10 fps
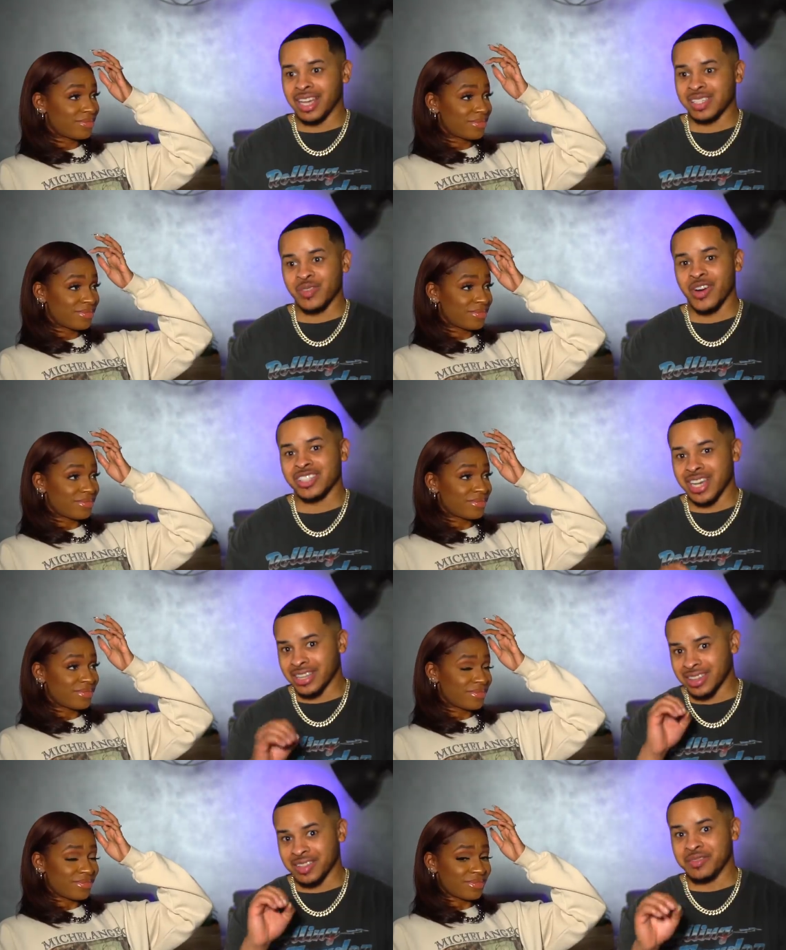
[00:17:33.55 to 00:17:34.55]
Speaker 1: As far as
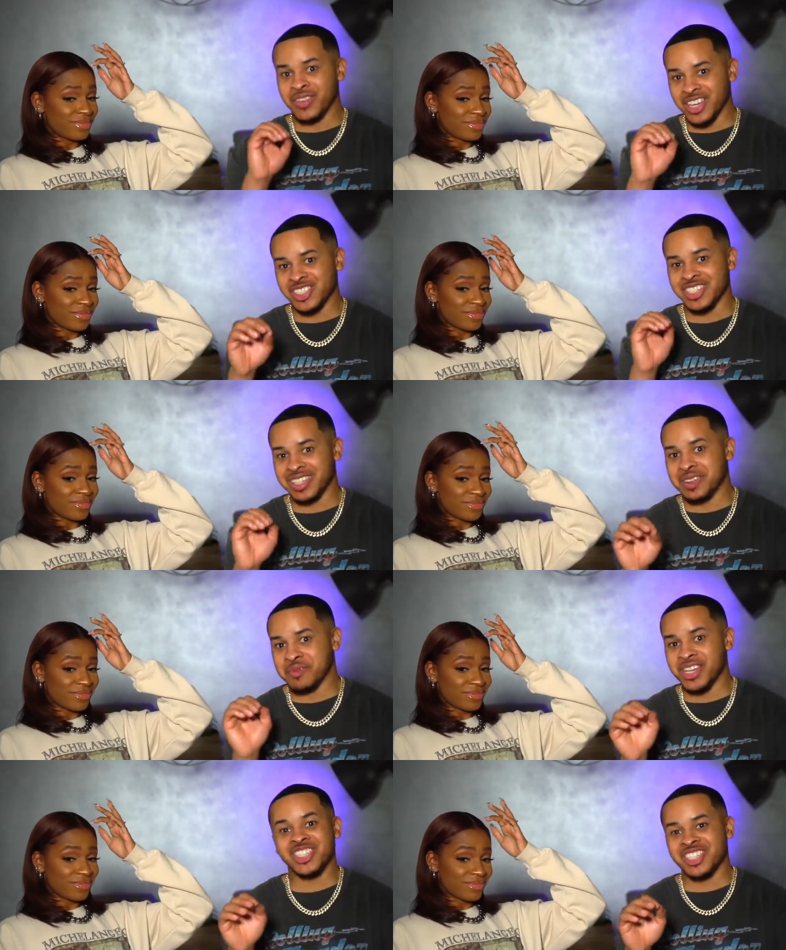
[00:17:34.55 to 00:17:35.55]
like the vision and the
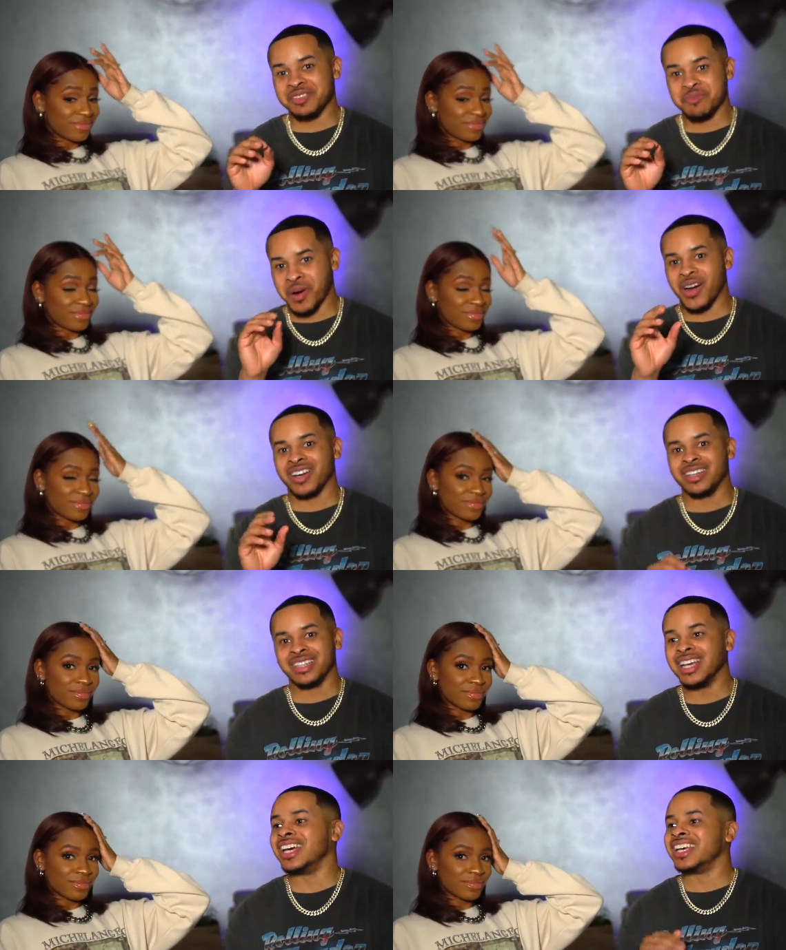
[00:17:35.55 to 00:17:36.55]
mission part,
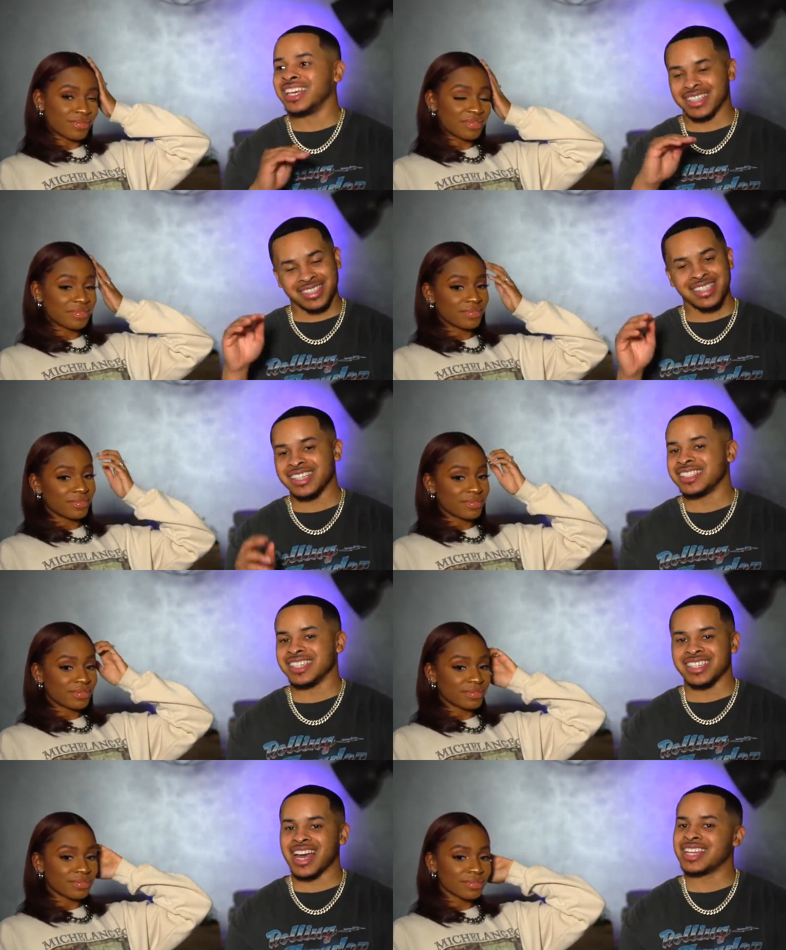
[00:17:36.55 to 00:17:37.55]
yeah, it, it's
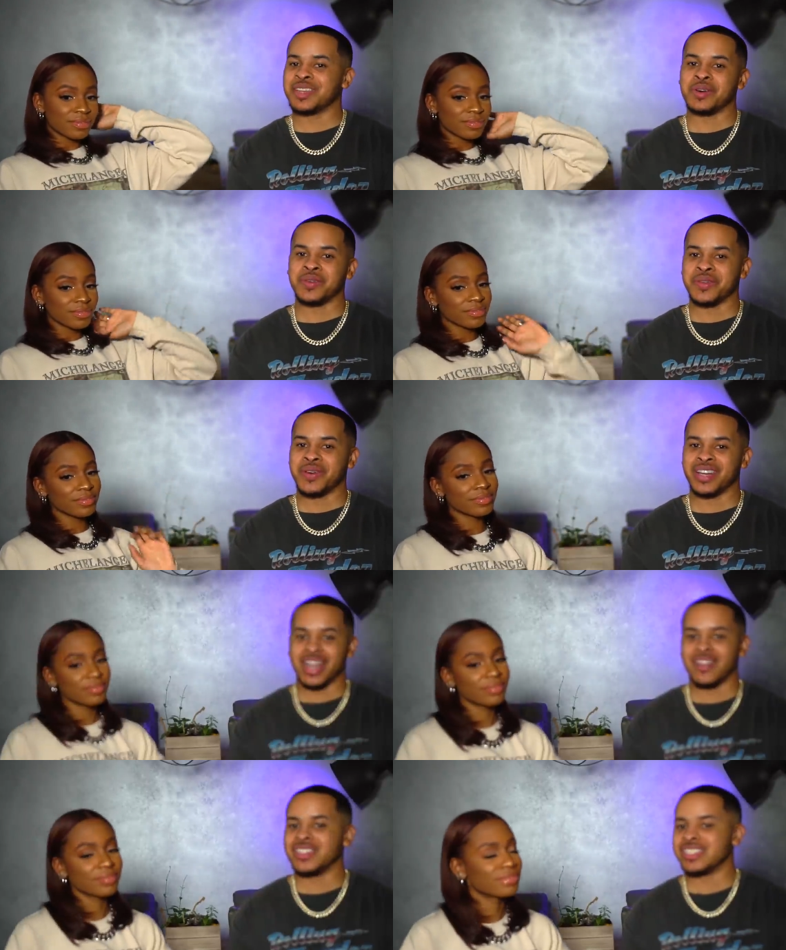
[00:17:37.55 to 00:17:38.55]
exactly what we
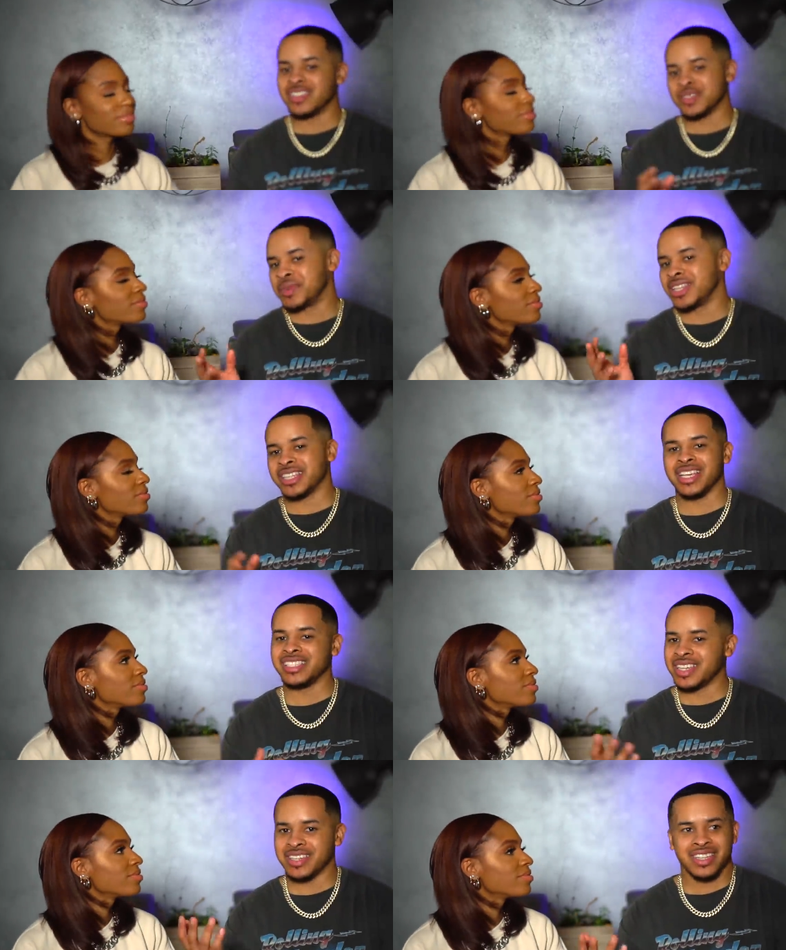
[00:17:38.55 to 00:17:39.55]
wanted. Obviously, there's some other
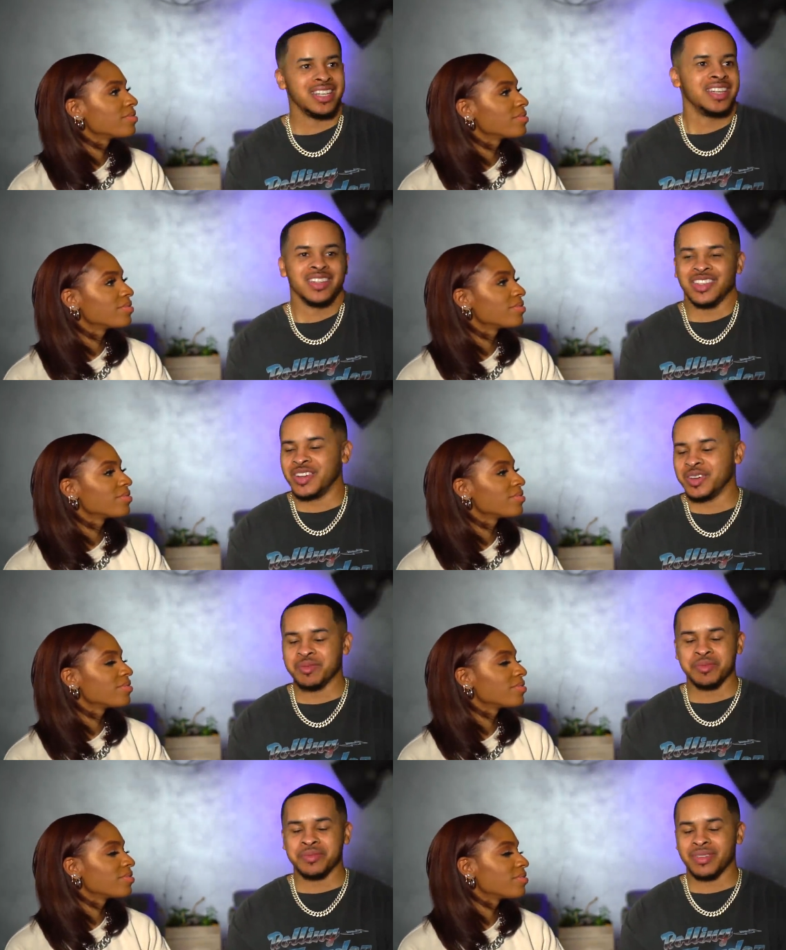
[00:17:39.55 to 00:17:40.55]
things that you know
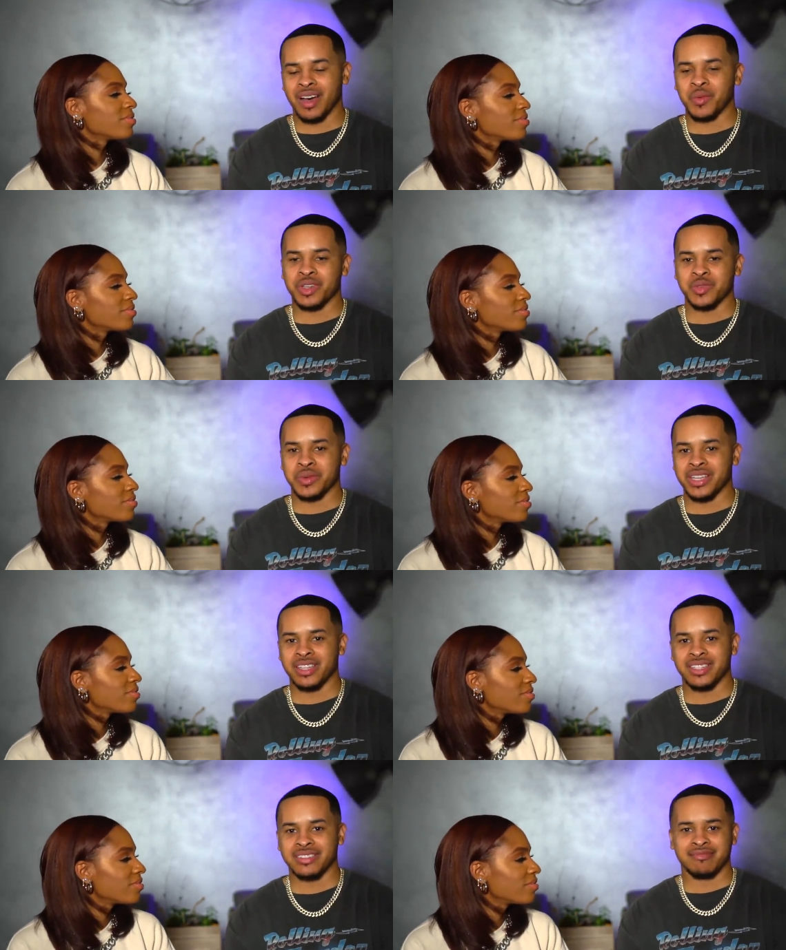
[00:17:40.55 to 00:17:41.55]
I wish
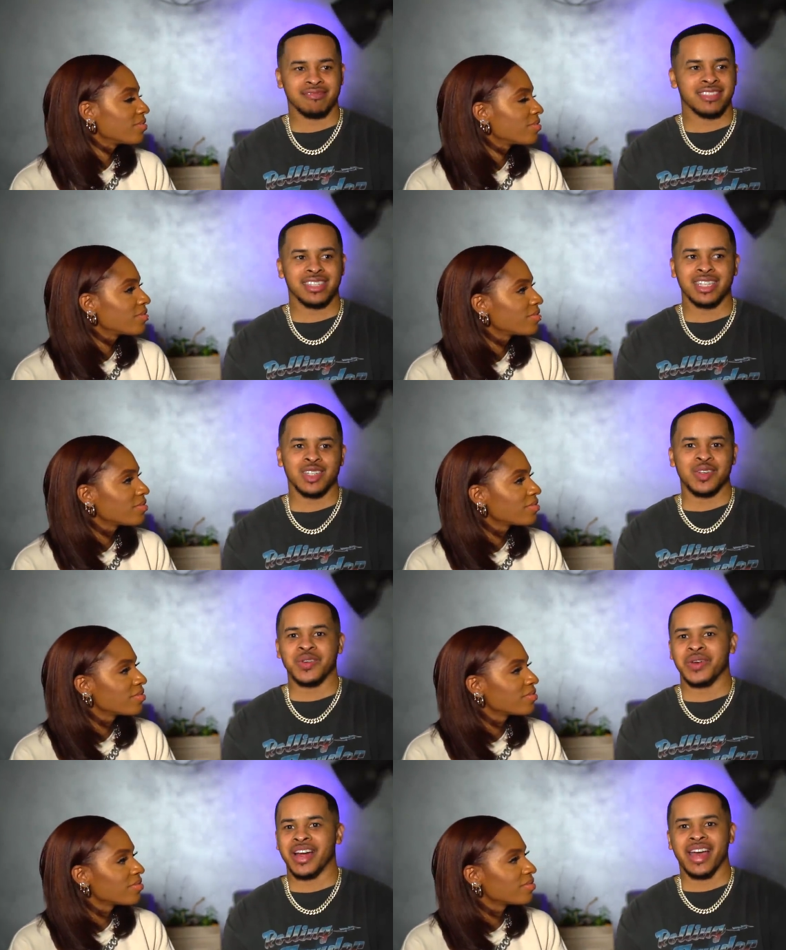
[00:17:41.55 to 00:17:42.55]
we could
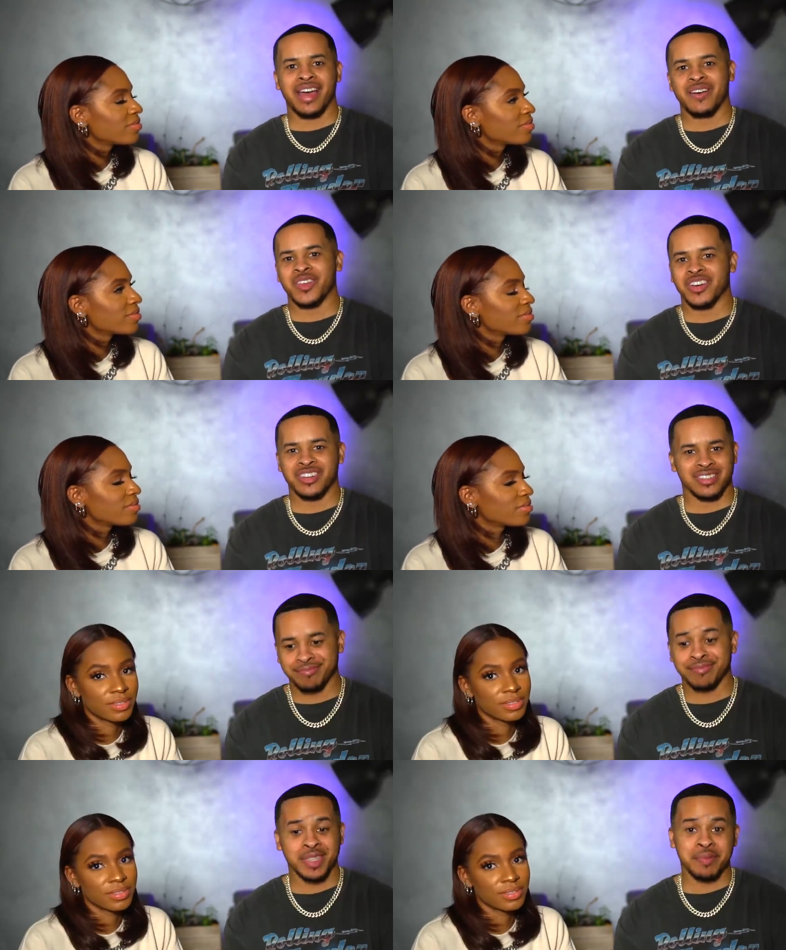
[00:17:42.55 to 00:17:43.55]
do or have or.
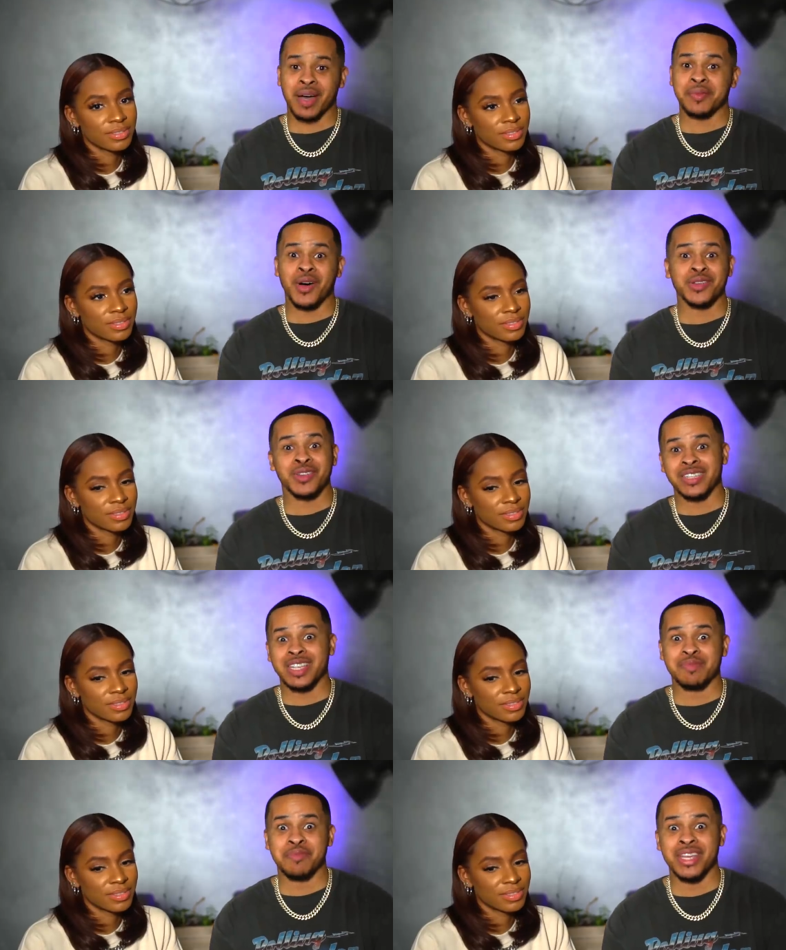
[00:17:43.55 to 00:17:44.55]
The Bible also
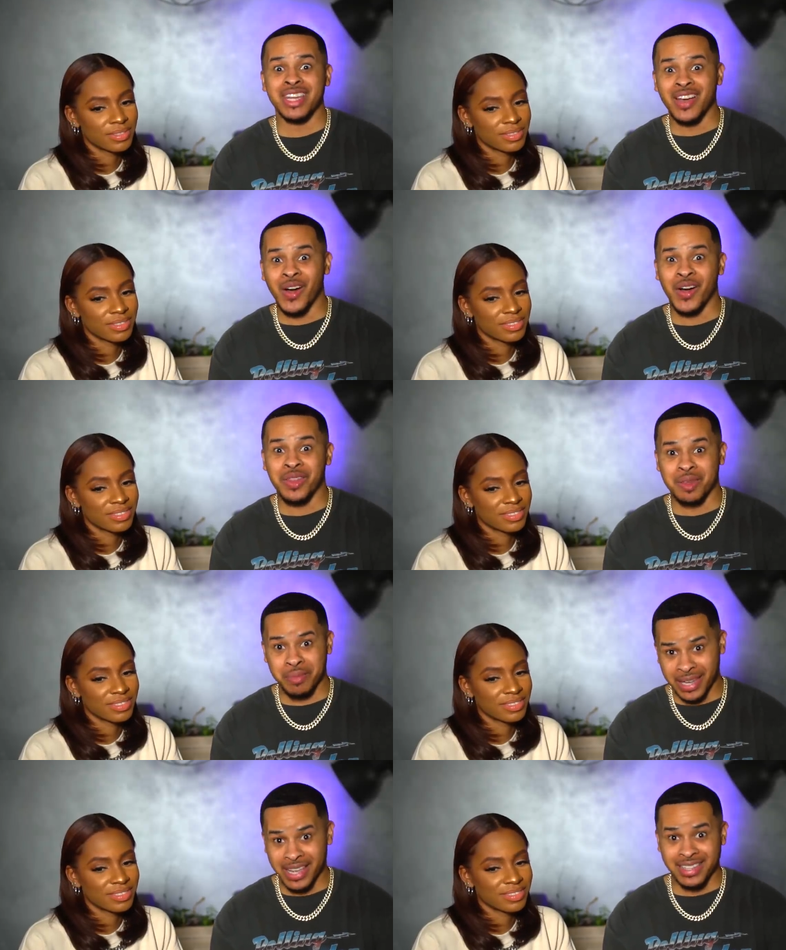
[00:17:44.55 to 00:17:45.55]
says many are the
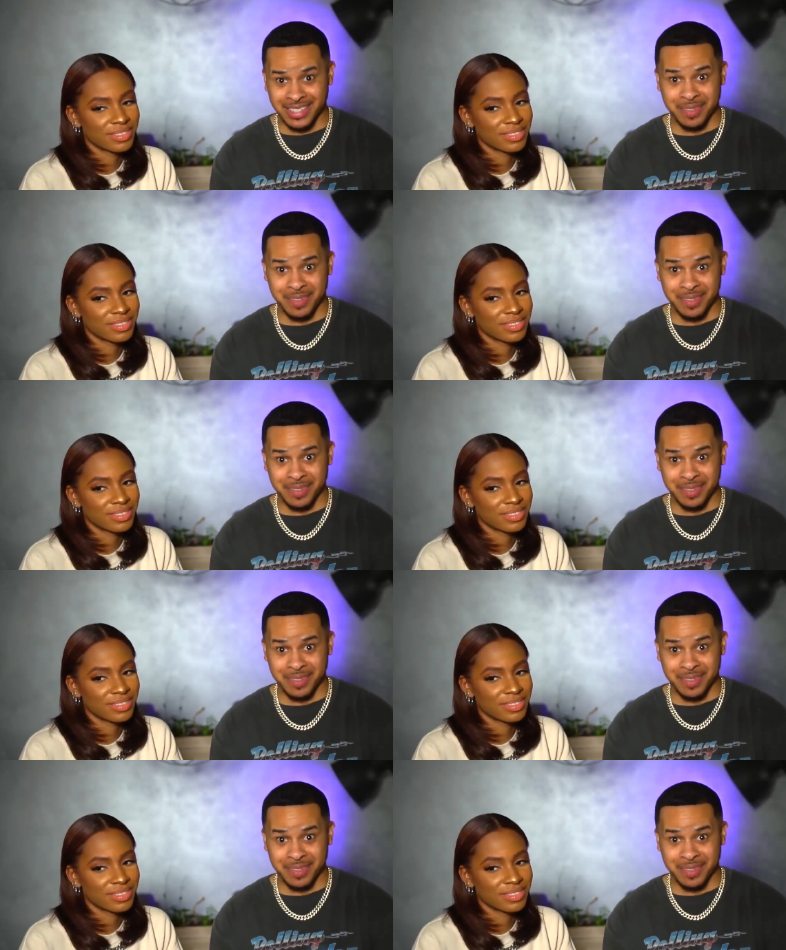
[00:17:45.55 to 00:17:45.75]
plans